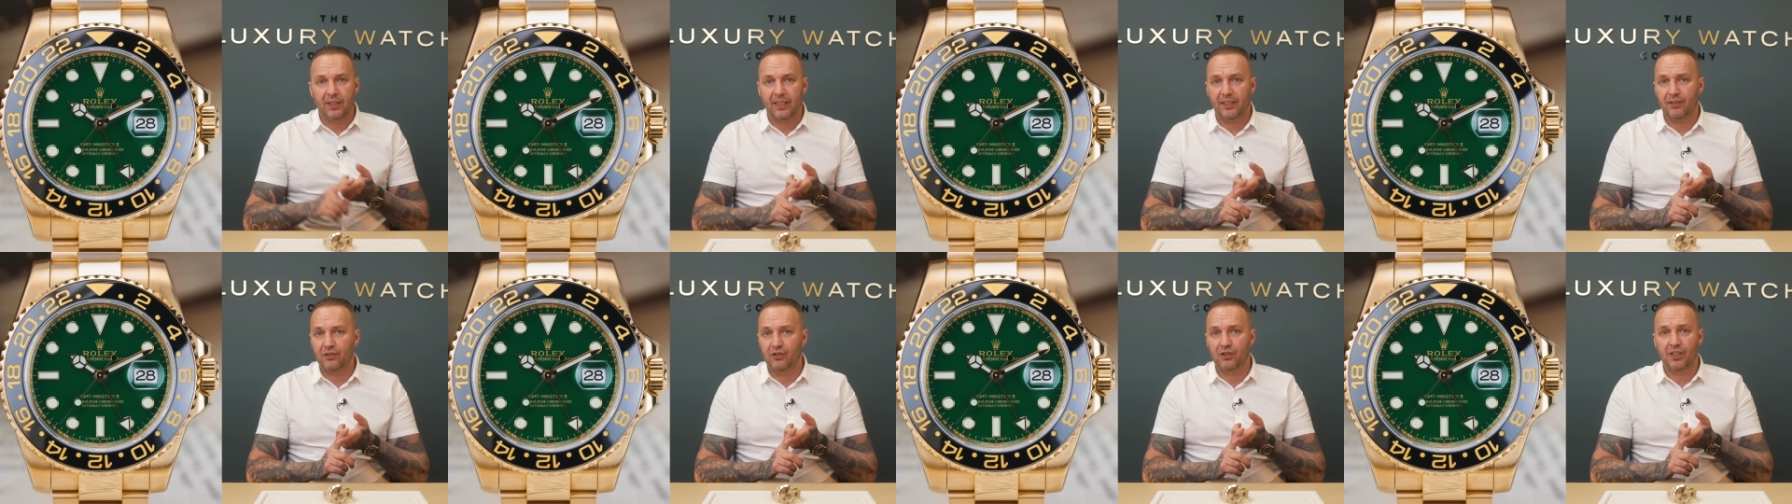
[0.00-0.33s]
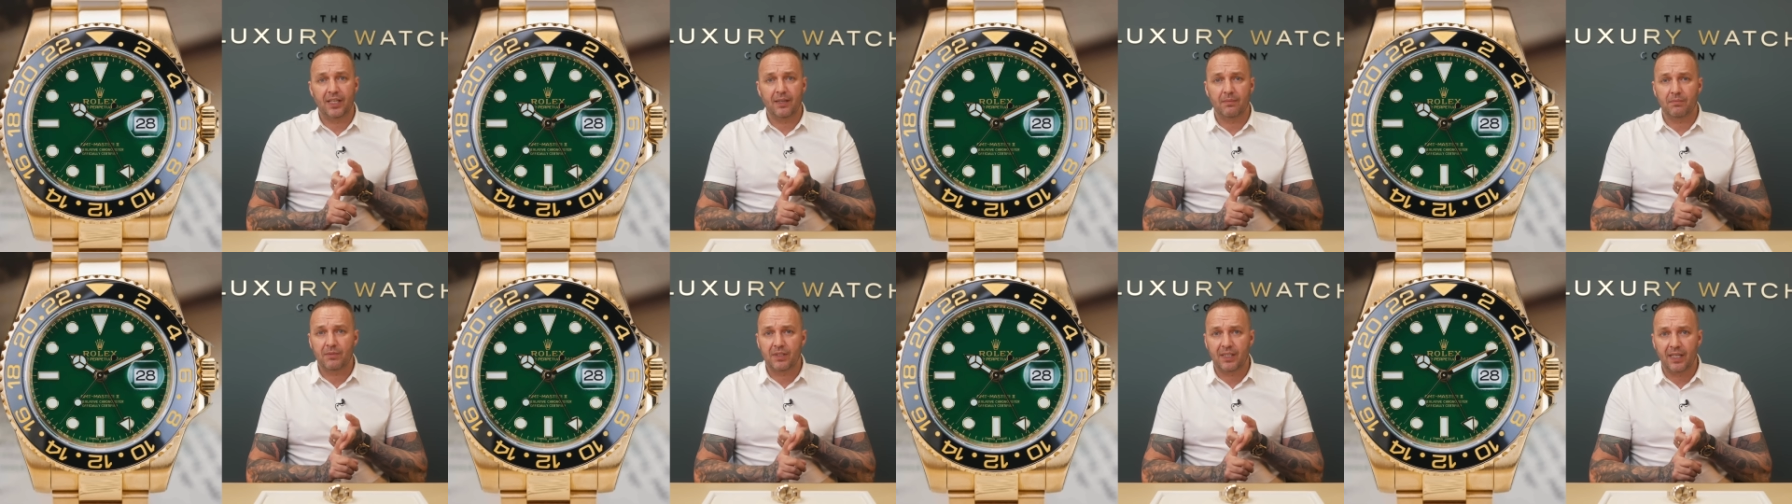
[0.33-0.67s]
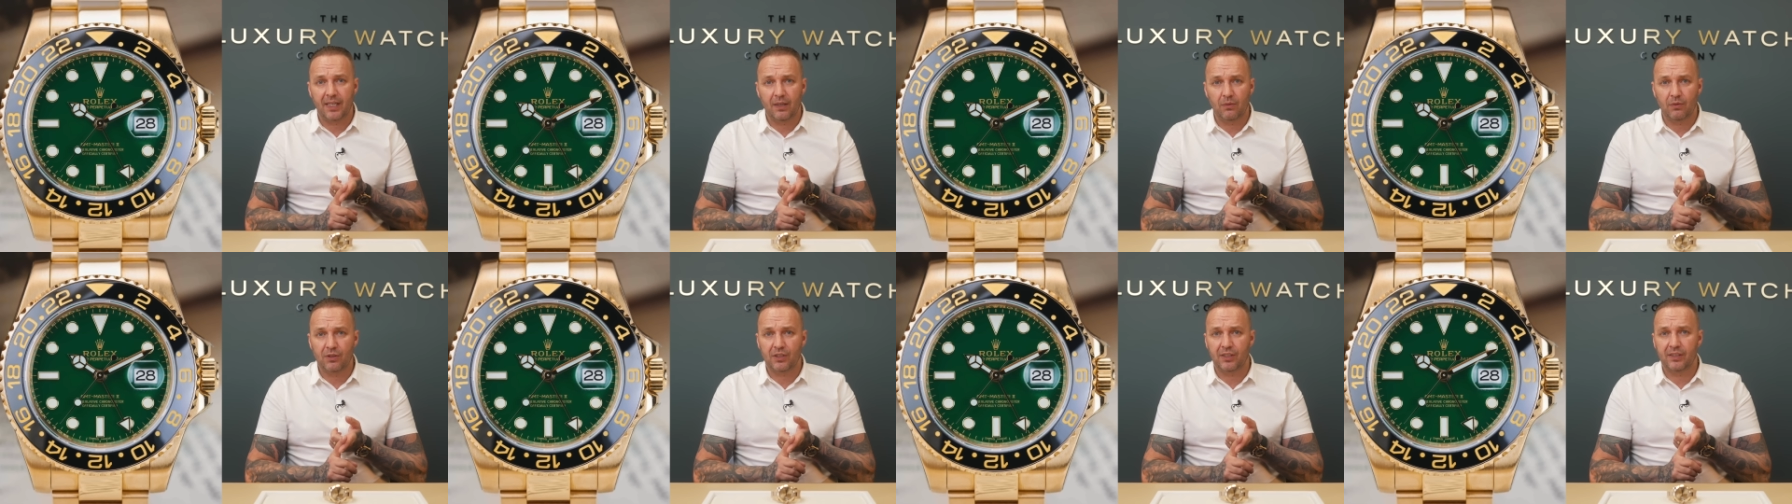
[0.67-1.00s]

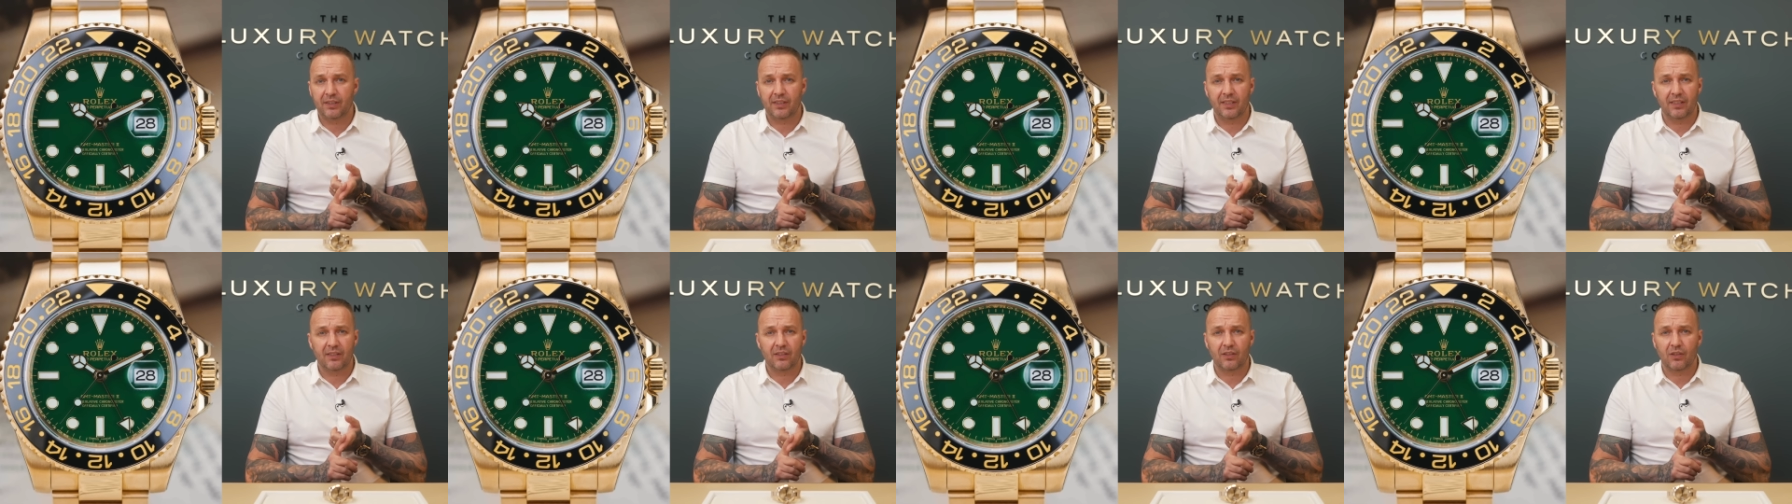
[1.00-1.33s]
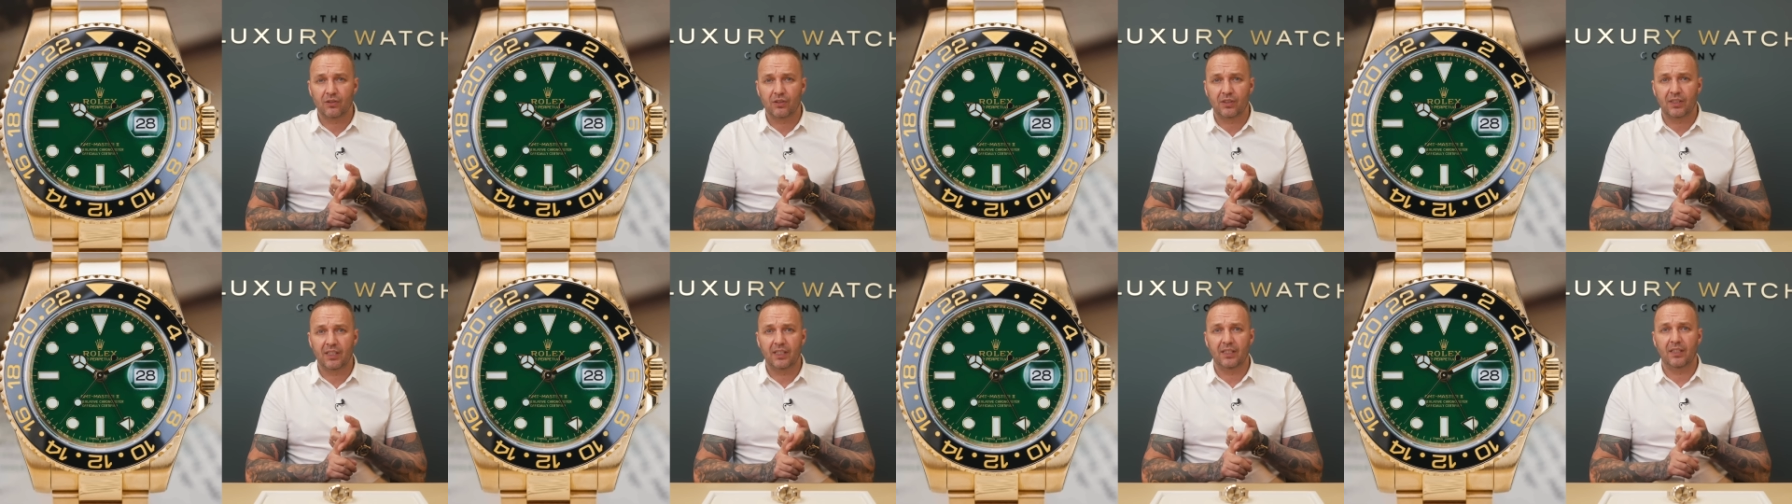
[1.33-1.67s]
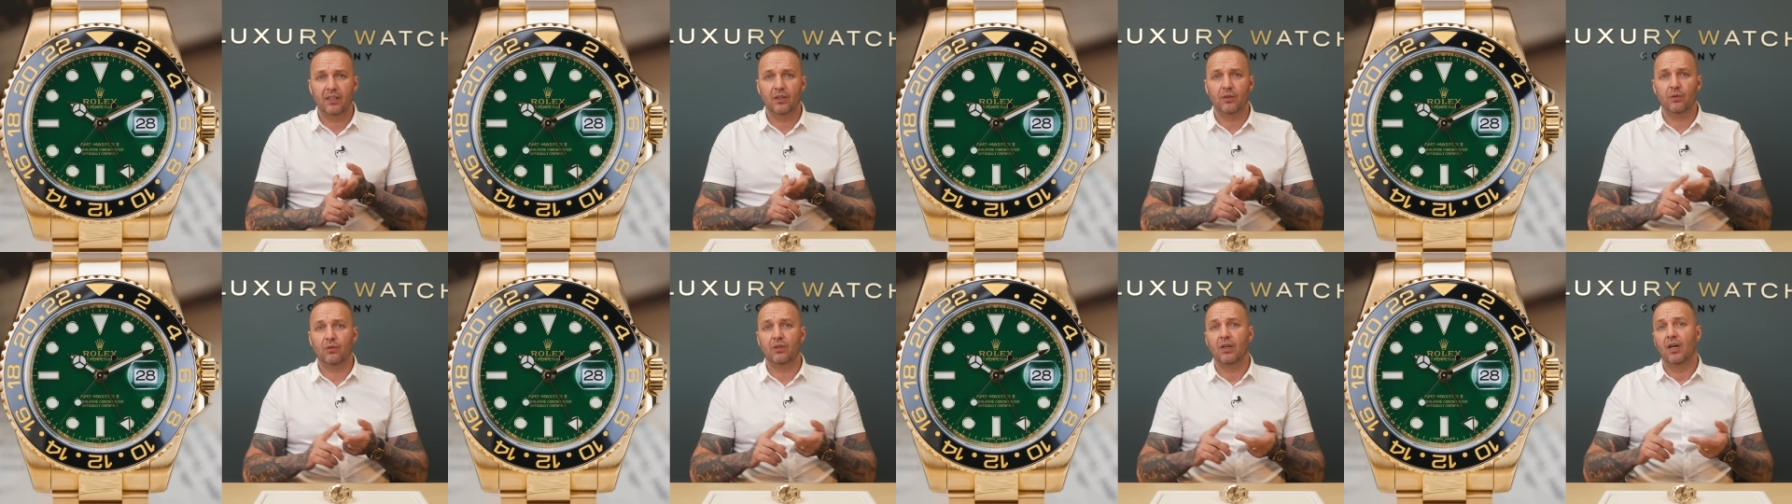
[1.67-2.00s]
GMT, which is
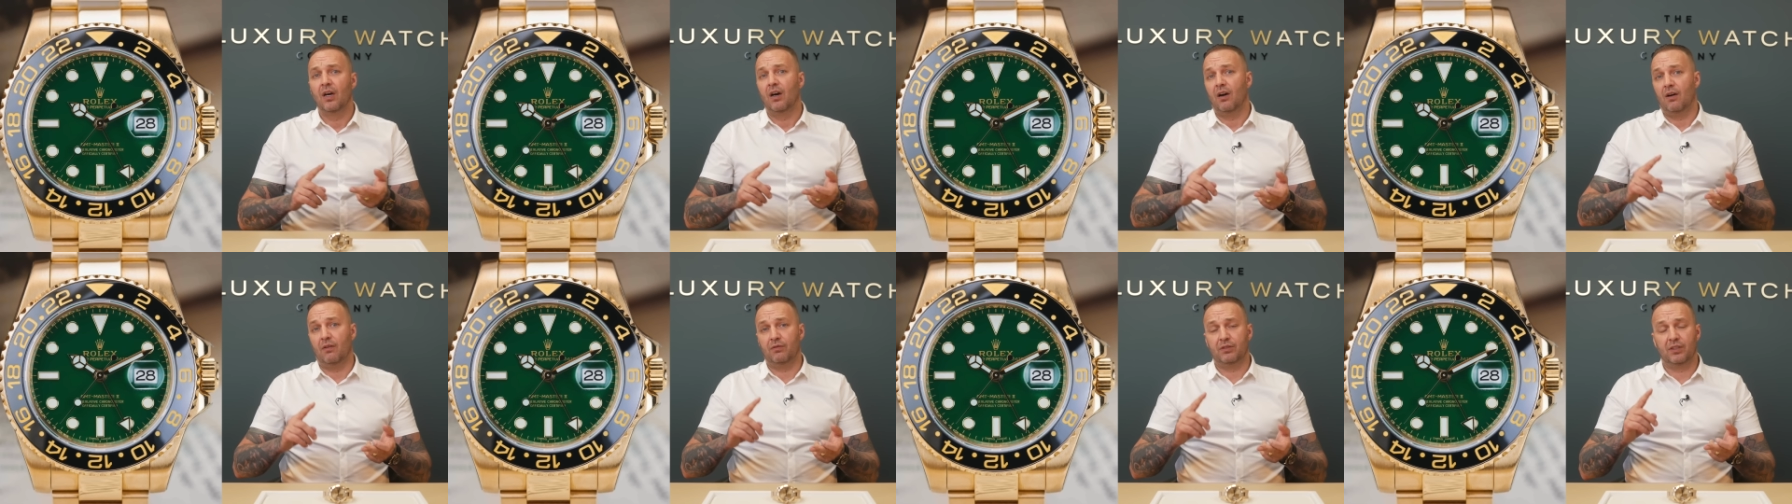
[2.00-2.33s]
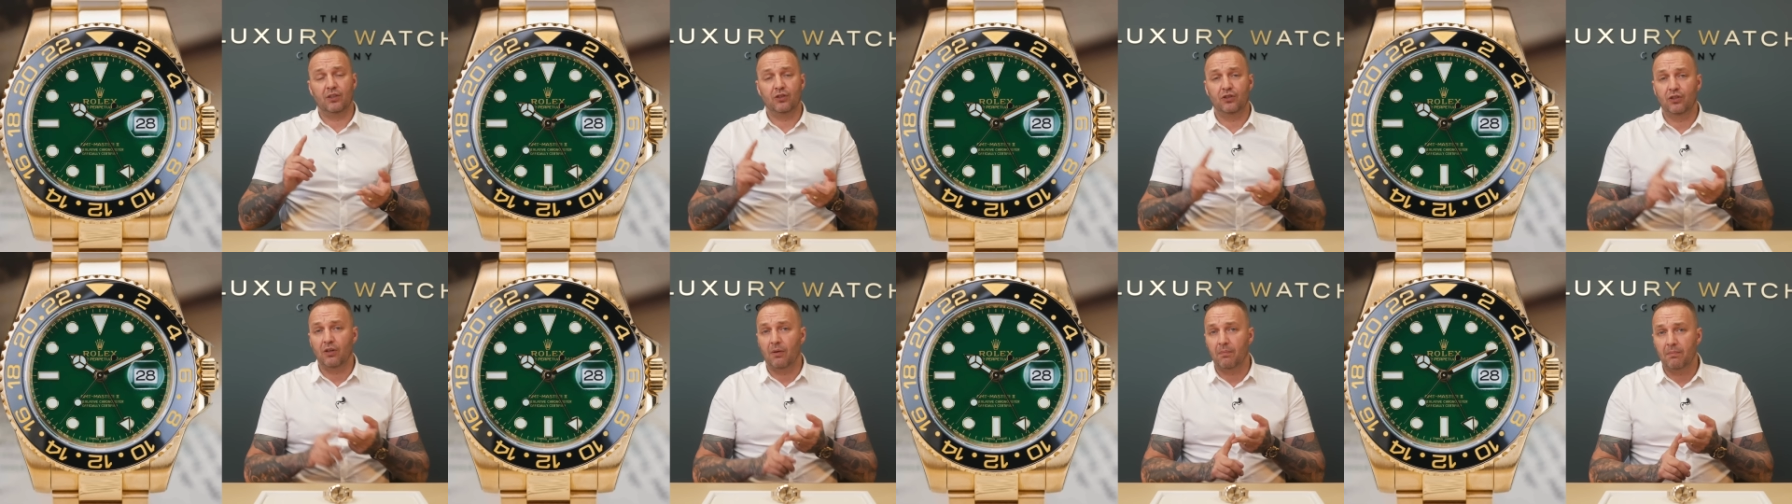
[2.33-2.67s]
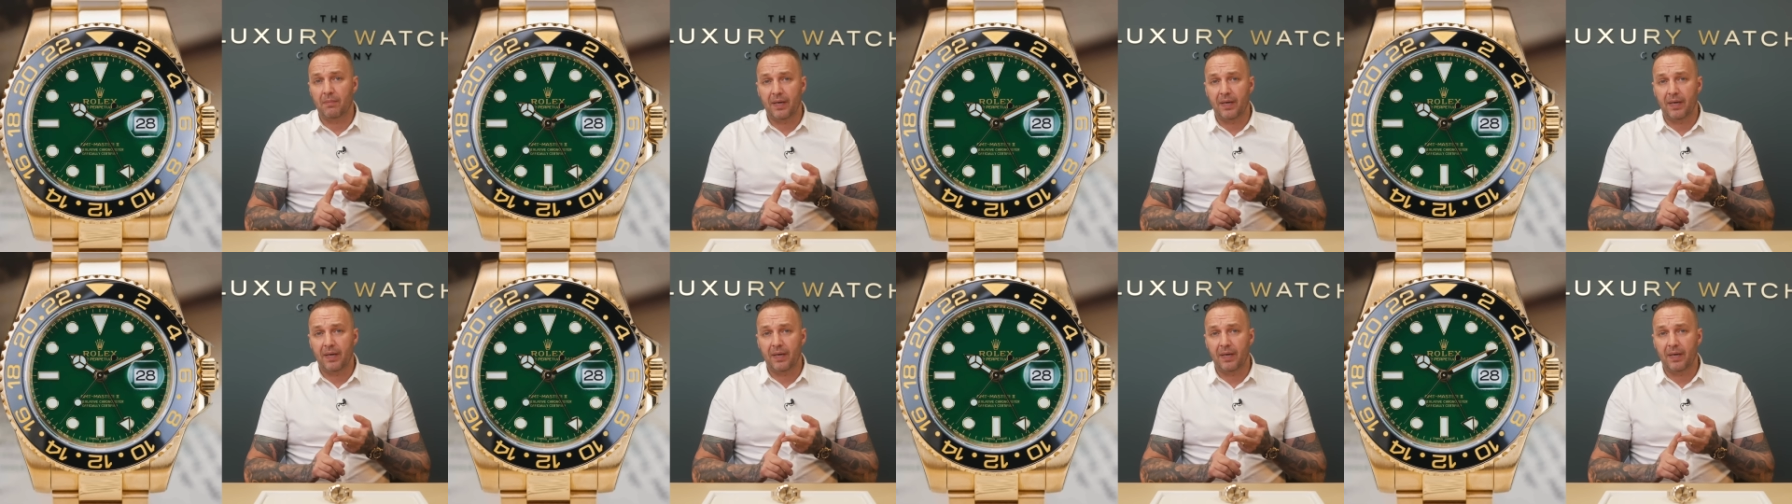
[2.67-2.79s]
discontinued, obviously the John